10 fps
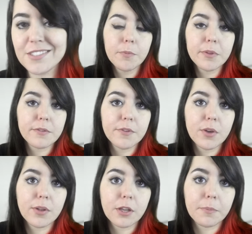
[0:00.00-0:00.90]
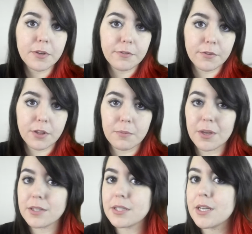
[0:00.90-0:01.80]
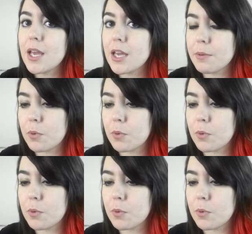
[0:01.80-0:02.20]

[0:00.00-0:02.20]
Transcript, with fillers: I'm filming this video a little bit differently because today